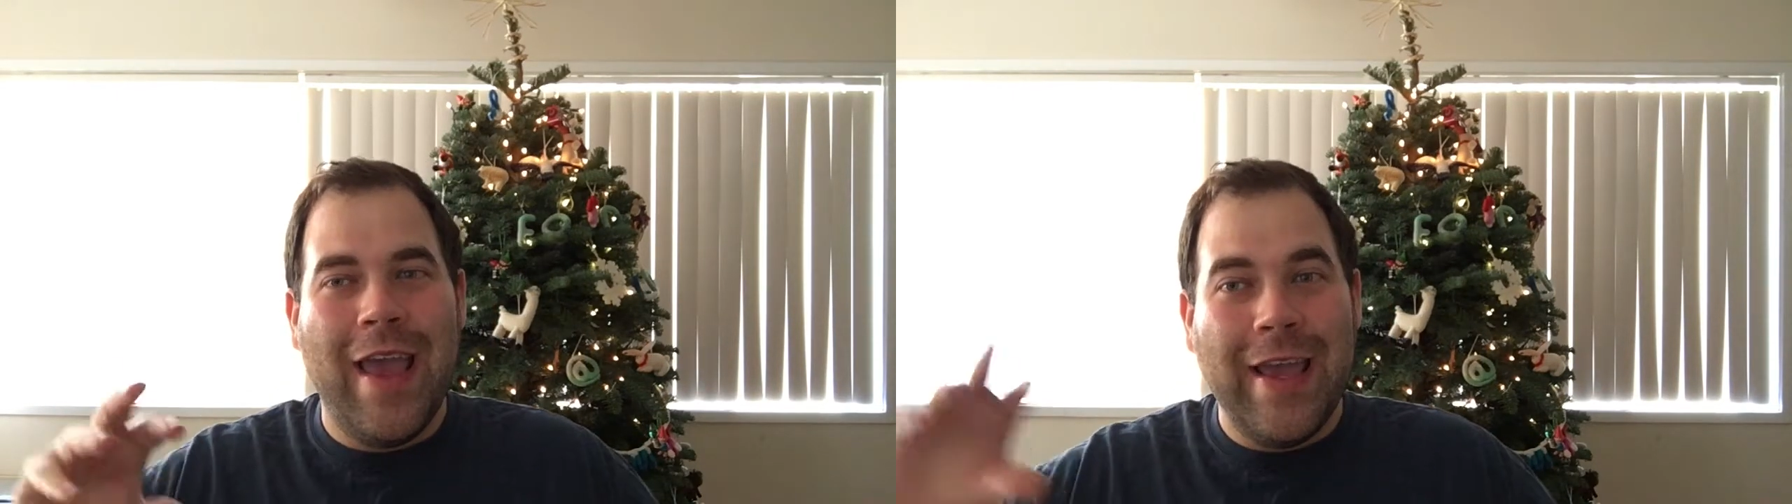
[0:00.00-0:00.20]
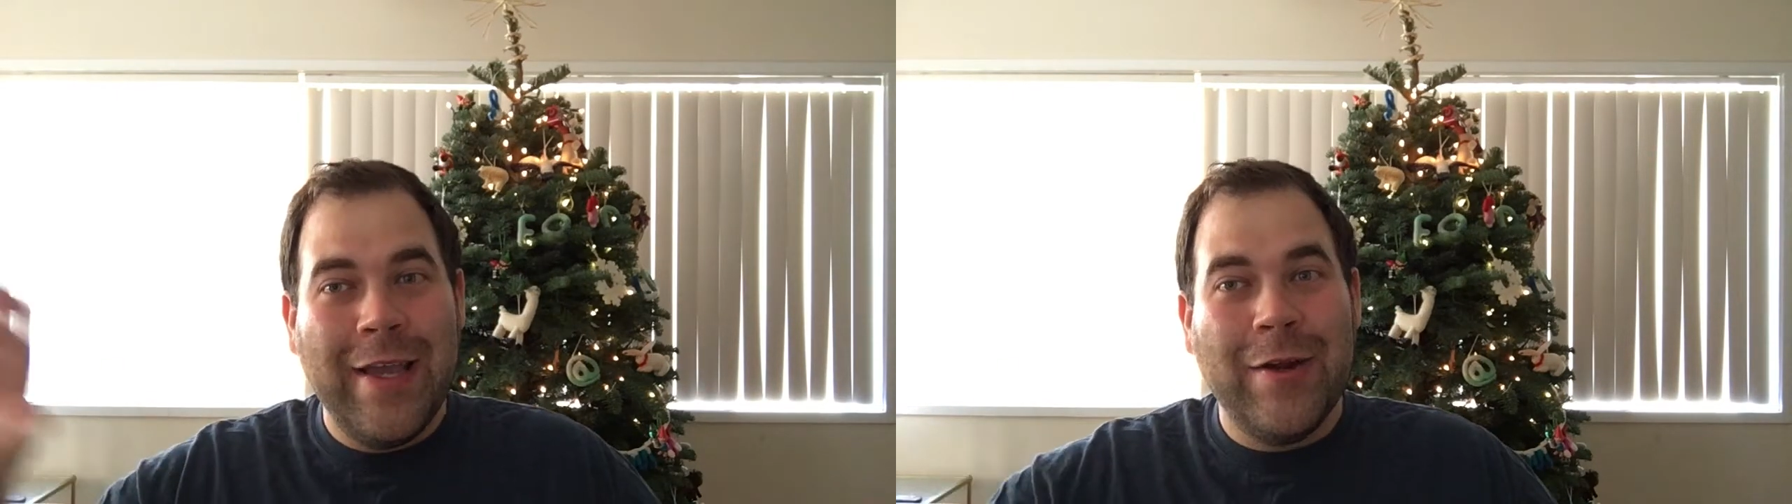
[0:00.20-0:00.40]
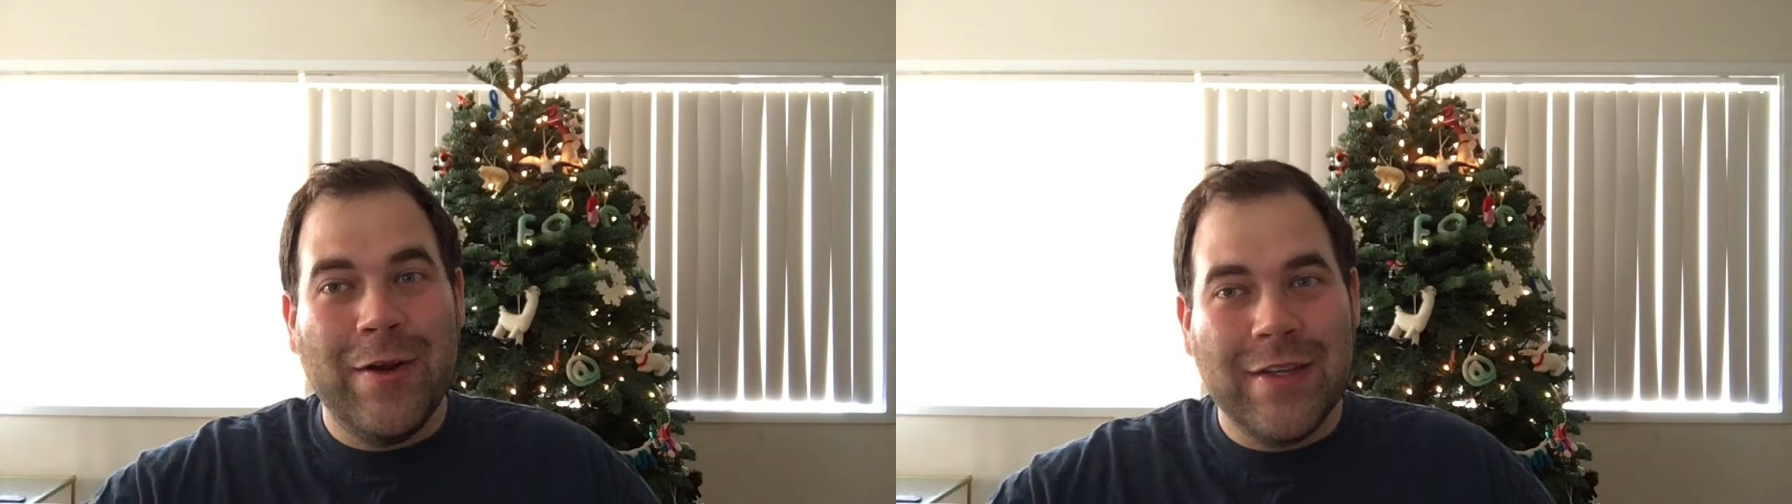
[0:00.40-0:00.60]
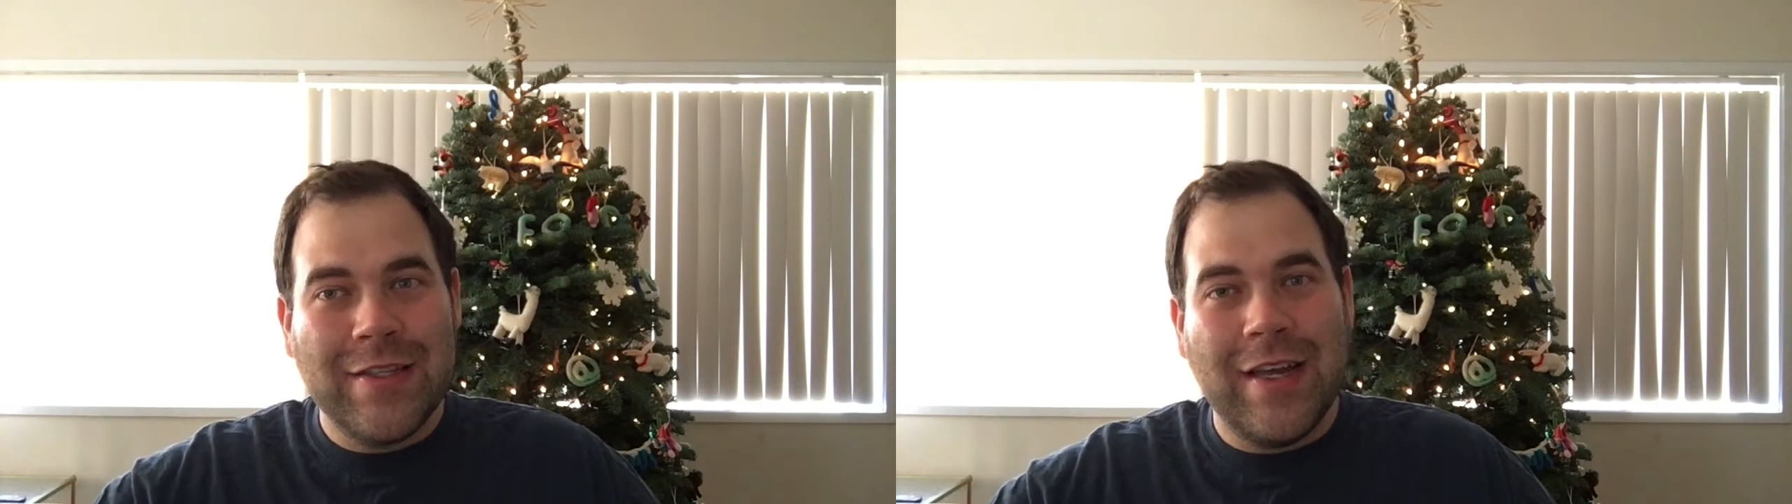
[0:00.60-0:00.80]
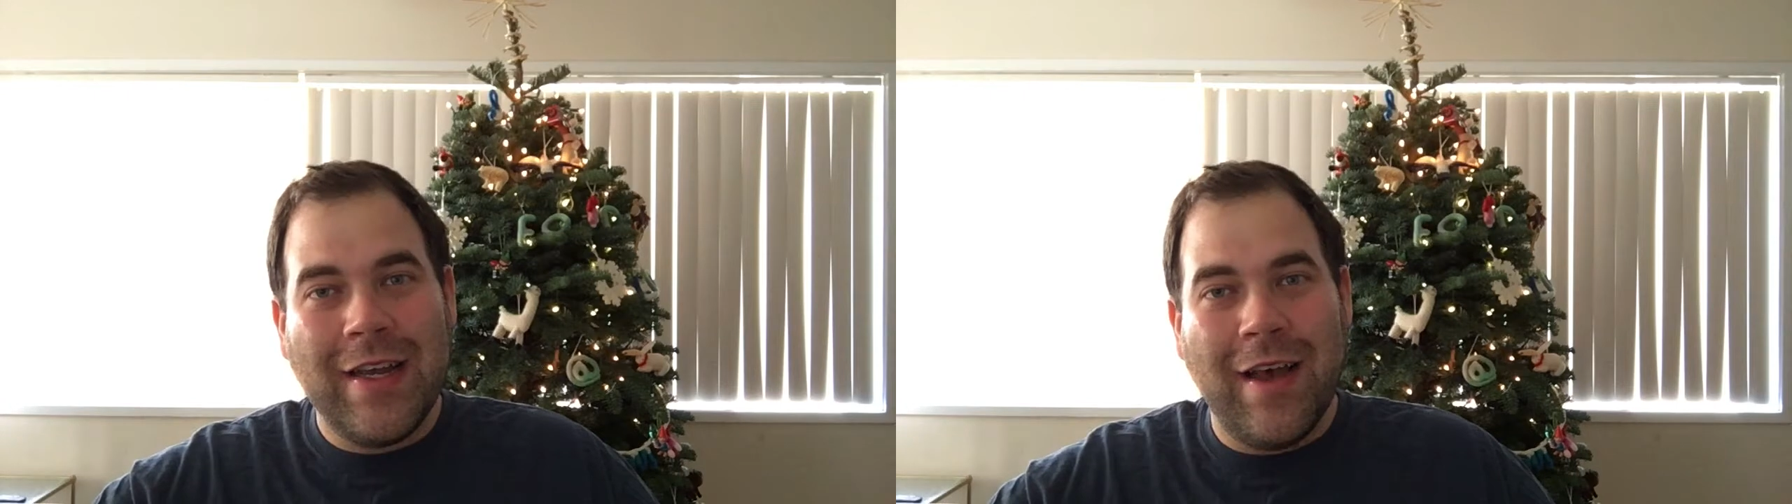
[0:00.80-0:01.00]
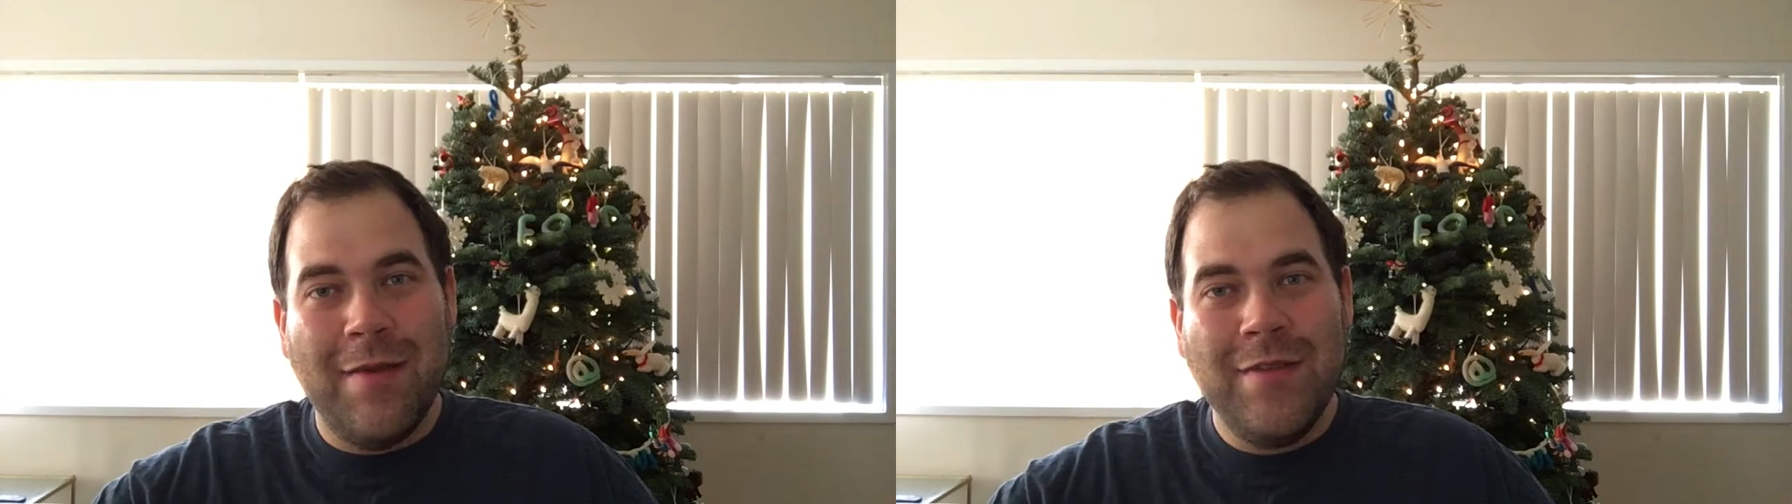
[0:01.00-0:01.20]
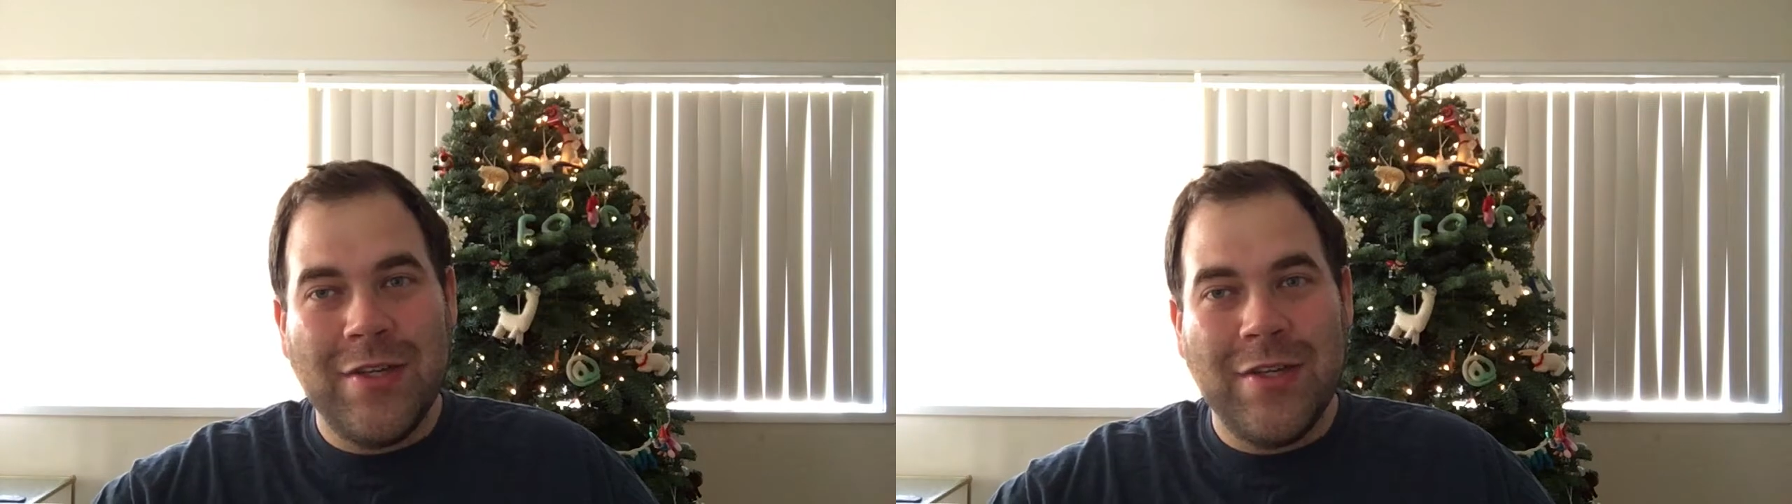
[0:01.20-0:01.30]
eager to suck up